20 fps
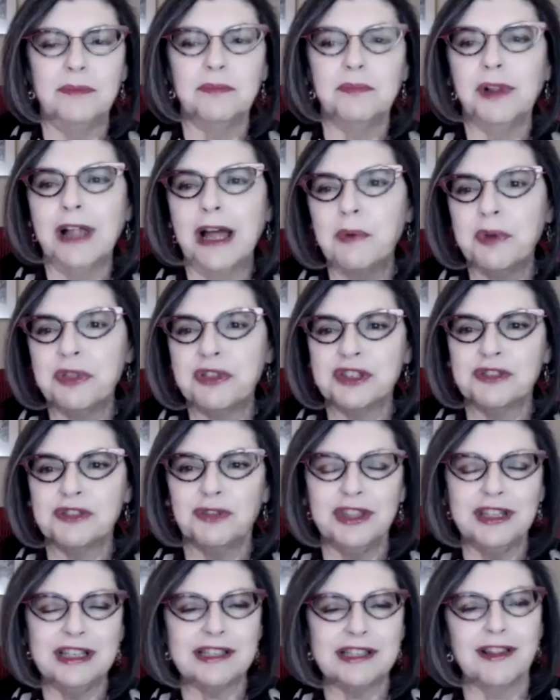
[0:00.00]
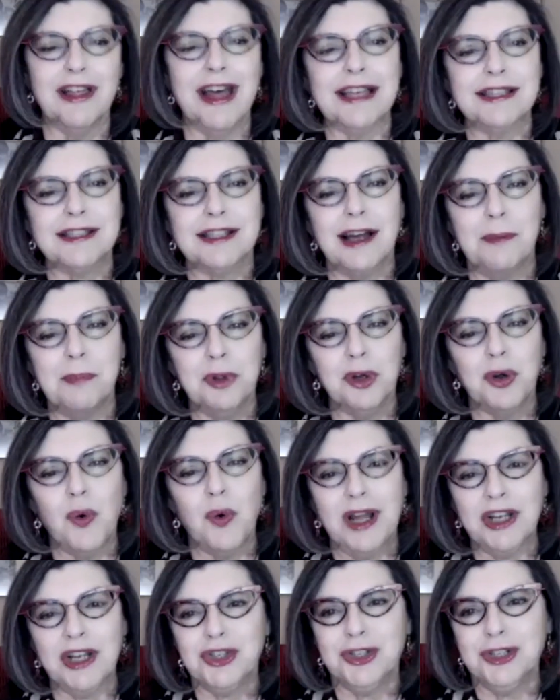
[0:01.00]
play with us for these last couple of
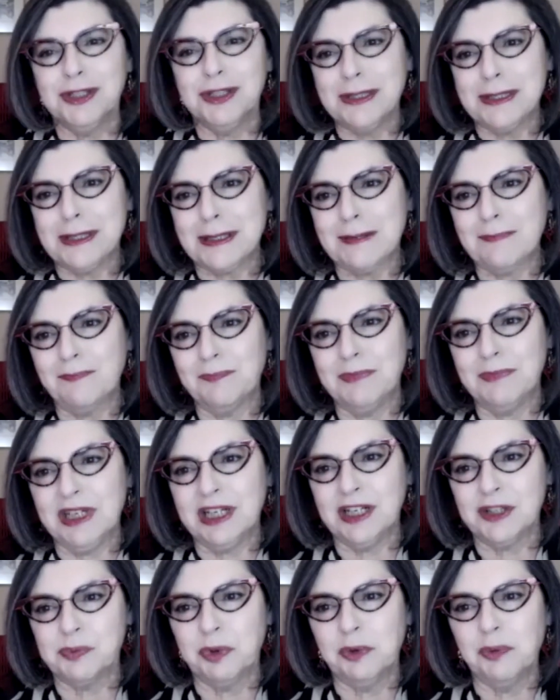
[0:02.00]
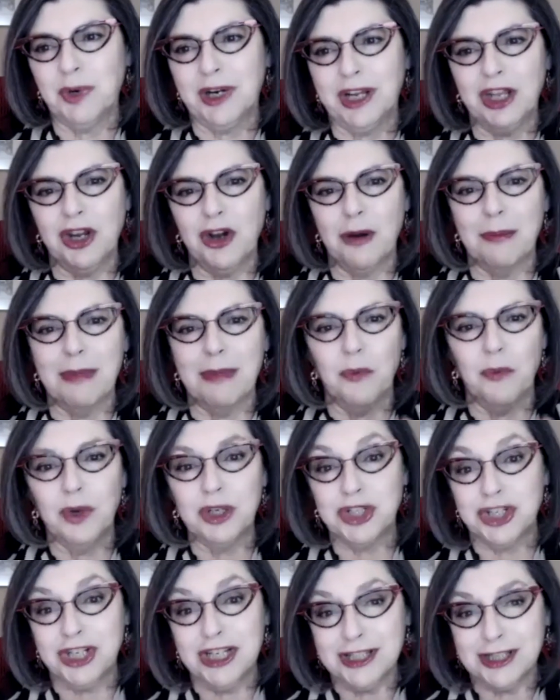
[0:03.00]
questions, because we want to hear about what
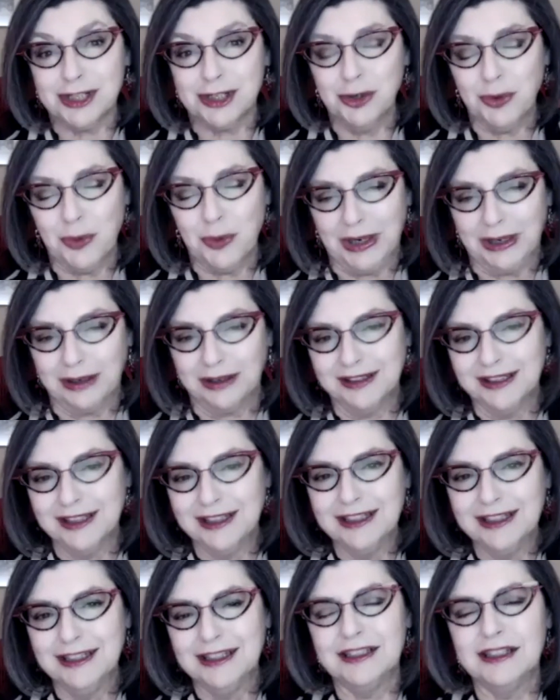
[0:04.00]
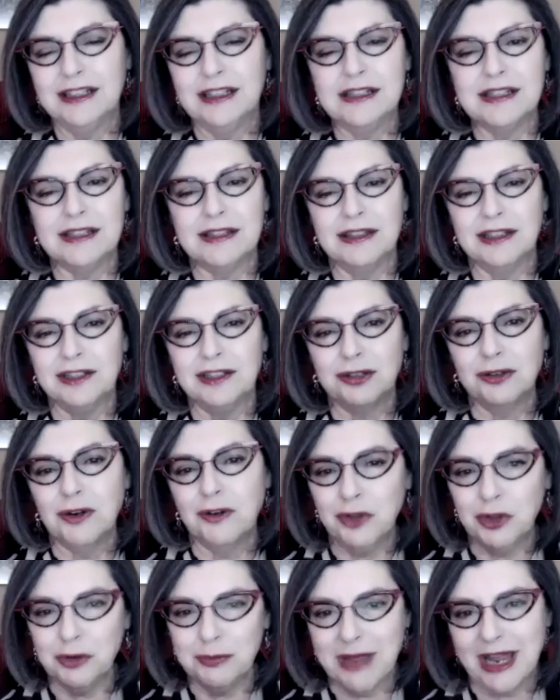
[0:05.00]
she's doing, because the two of
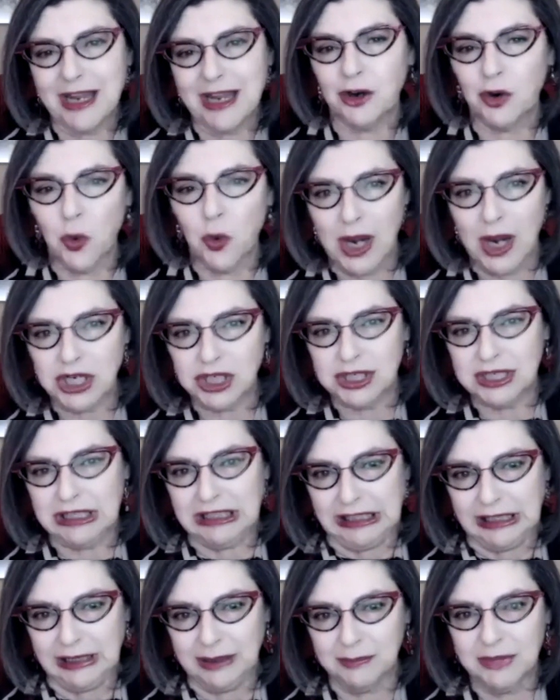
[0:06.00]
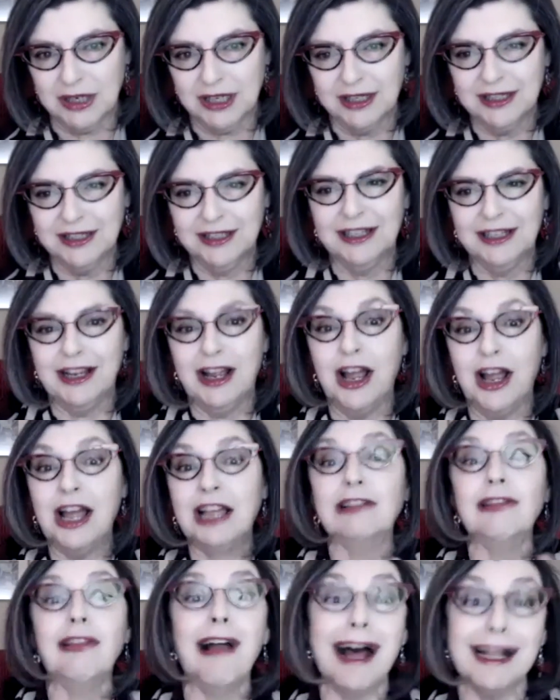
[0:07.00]
you make a great team in
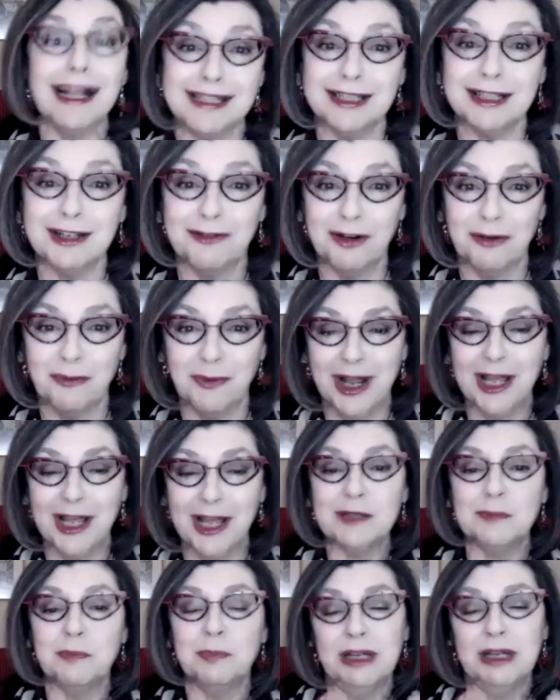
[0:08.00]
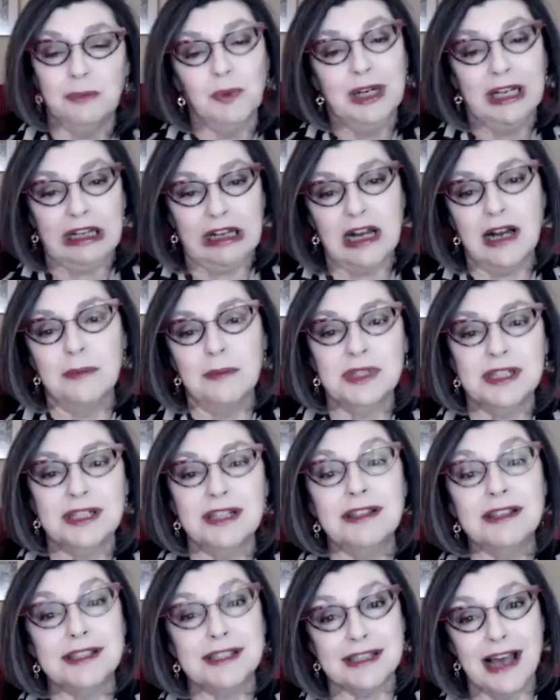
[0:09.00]
lots of different ways, but when it comes to
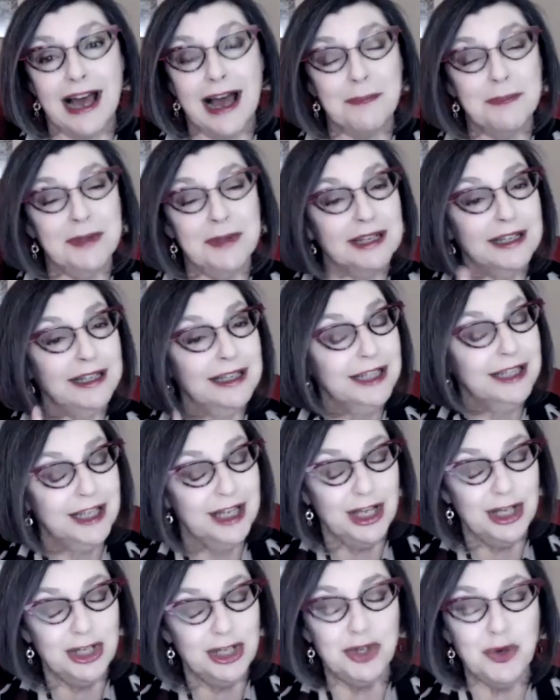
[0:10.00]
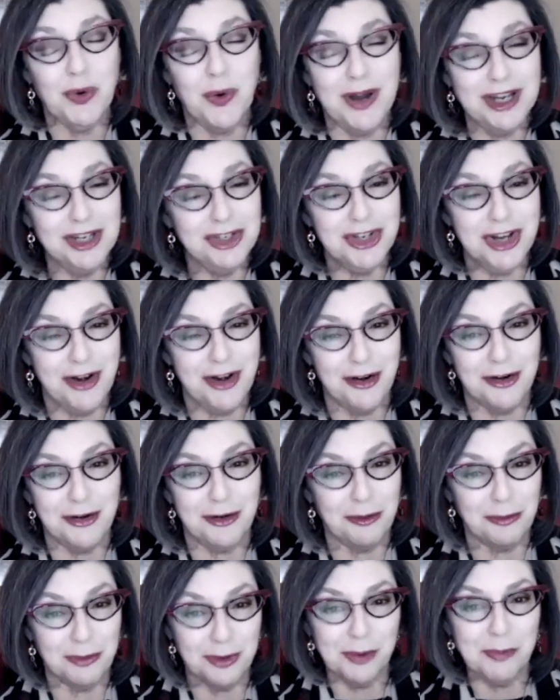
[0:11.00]
this topic, Joi and Jarrett are a
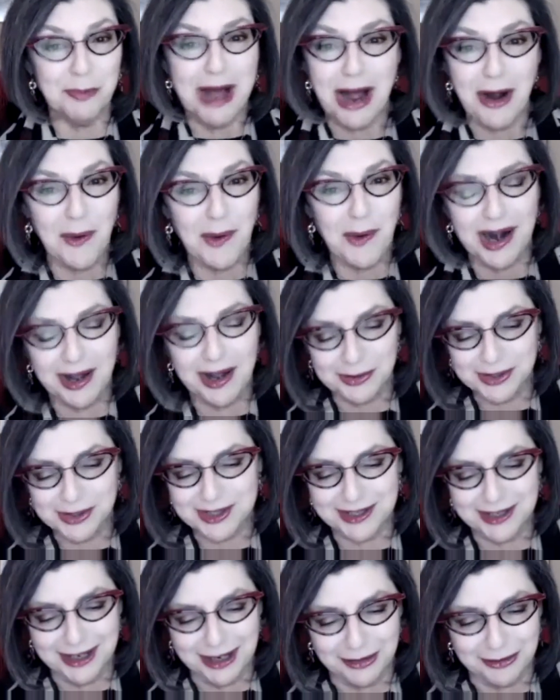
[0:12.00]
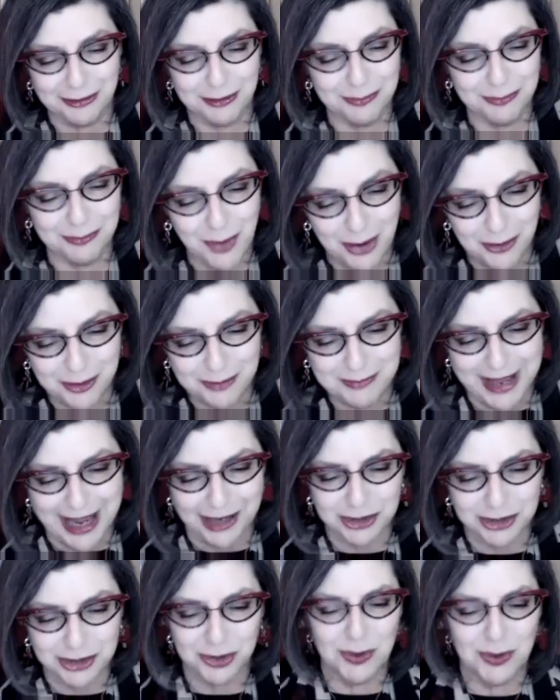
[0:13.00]
real powerhouse together. Welcome back,
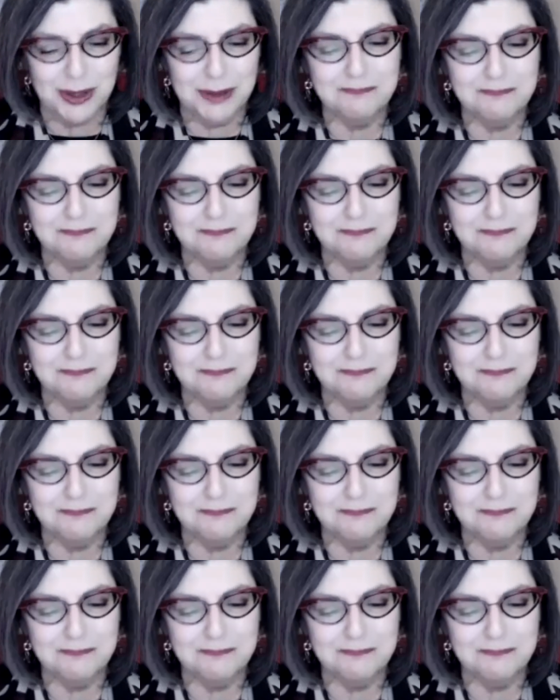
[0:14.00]
Joi.